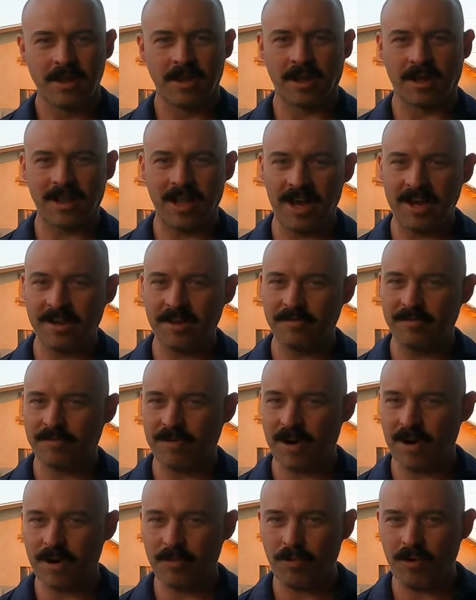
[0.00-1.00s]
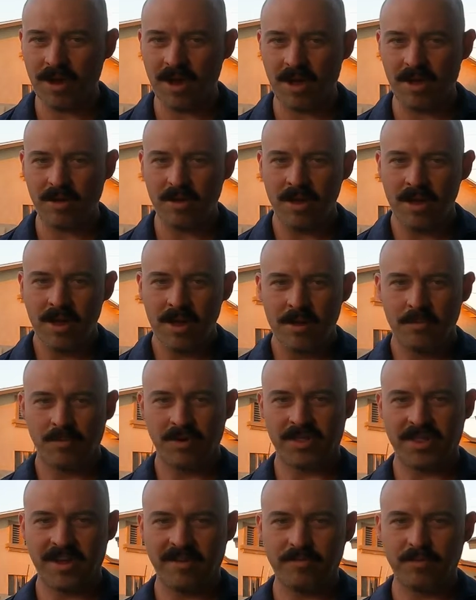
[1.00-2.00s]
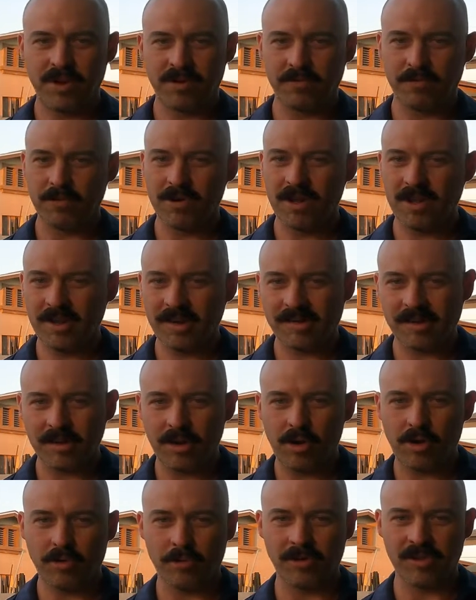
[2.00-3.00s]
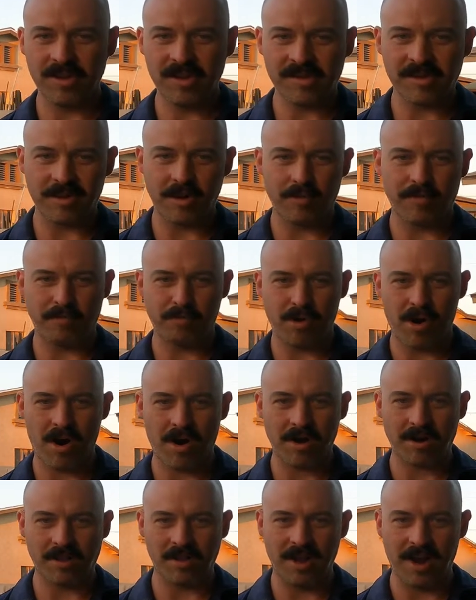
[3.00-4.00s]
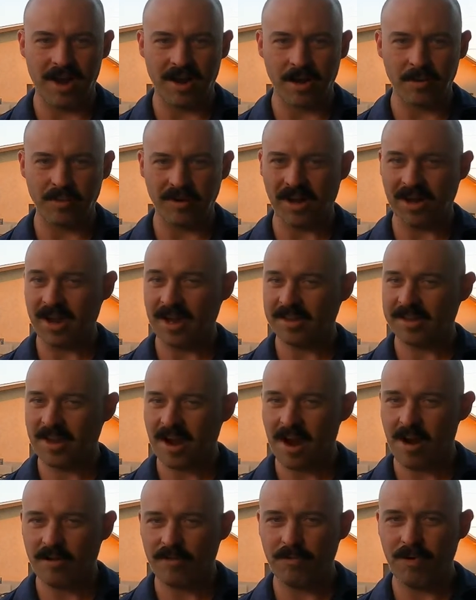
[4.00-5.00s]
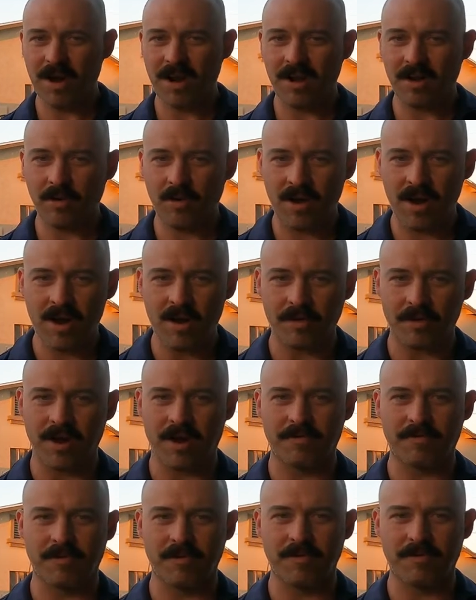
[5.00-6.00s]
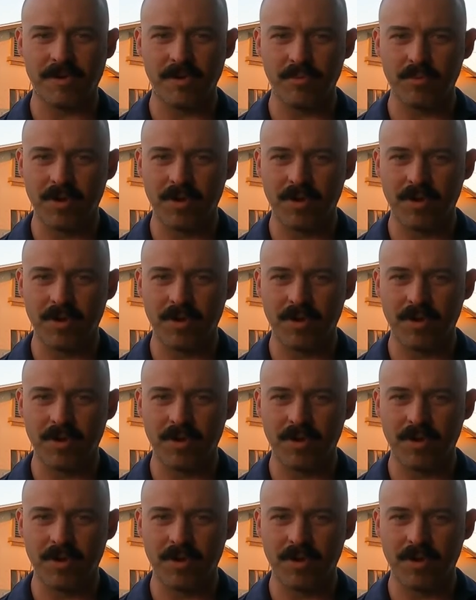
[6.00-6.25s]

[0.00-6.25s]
The Klein did very well, but they've been really slow to release their product lineup, and I got tired of waiting around after a few